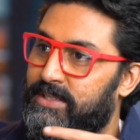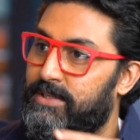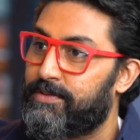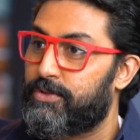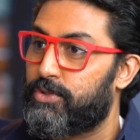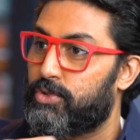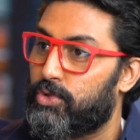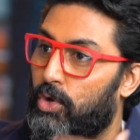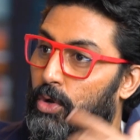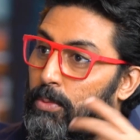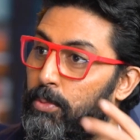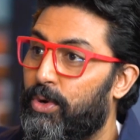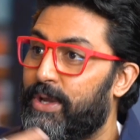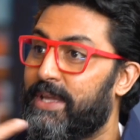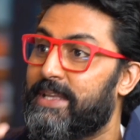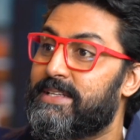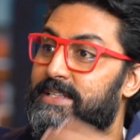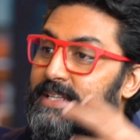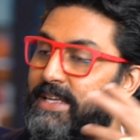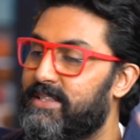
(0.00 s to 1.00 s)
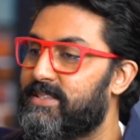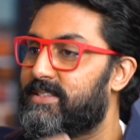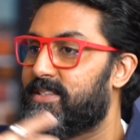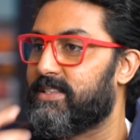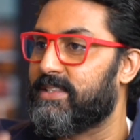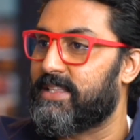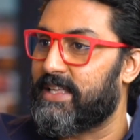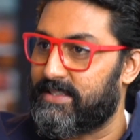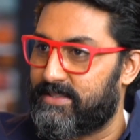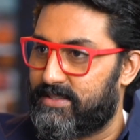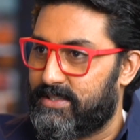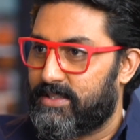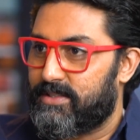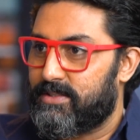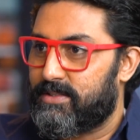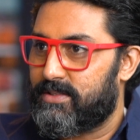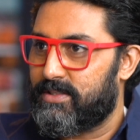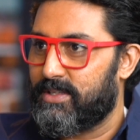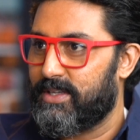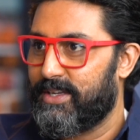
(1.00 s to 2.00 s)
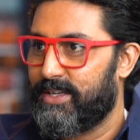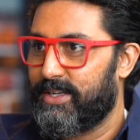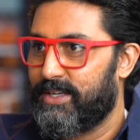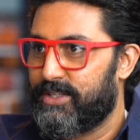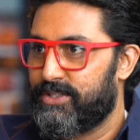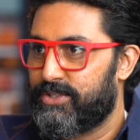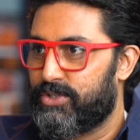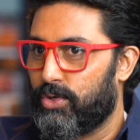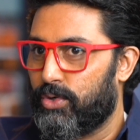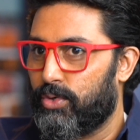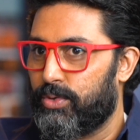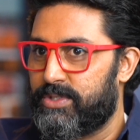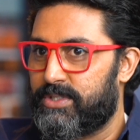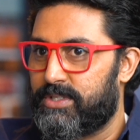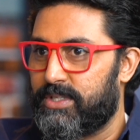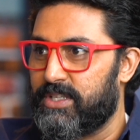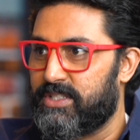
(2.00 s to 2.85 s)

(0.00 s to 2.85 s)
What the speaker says: more activity. It's a lot more intense in that sense. So